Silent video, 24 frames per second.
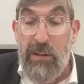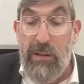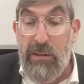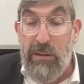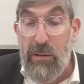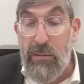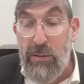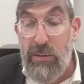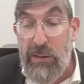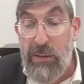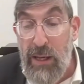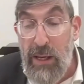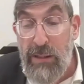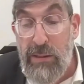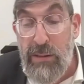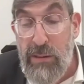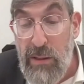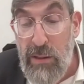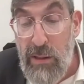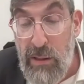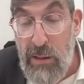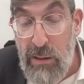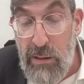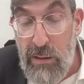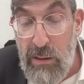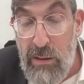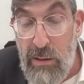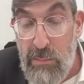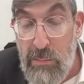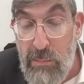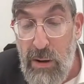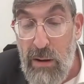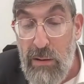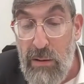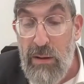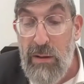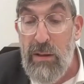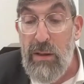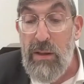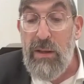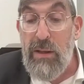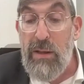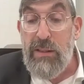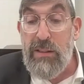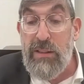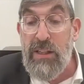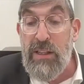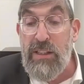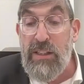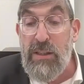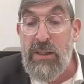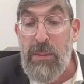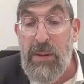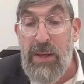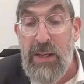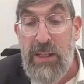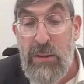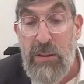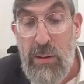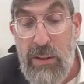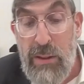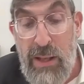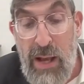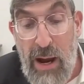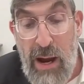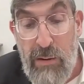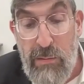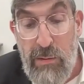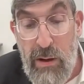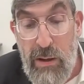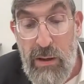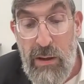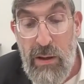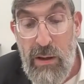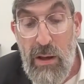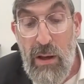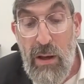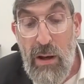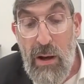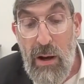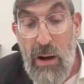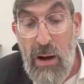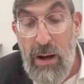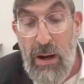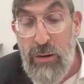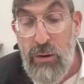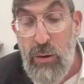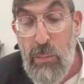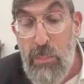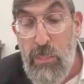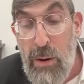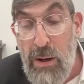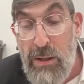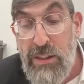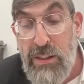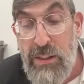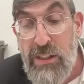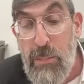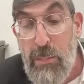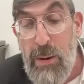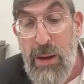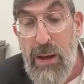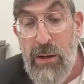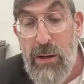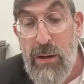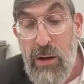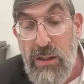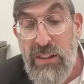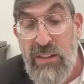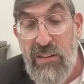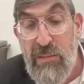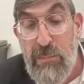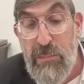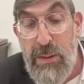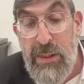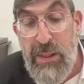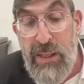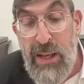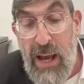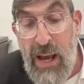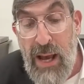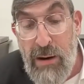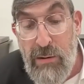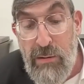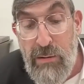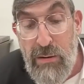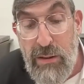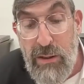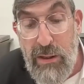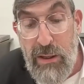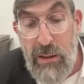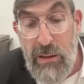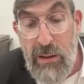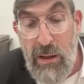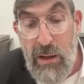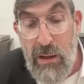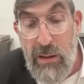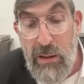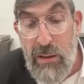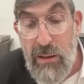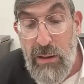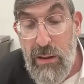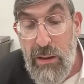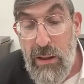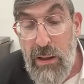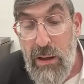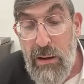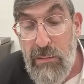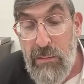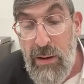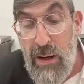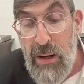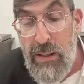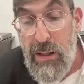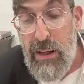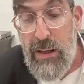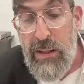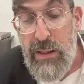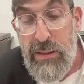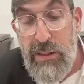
So says the Gemara, since it begins with Taroi, Hailu Pasuk by Akosiv Betayra Tchila, right?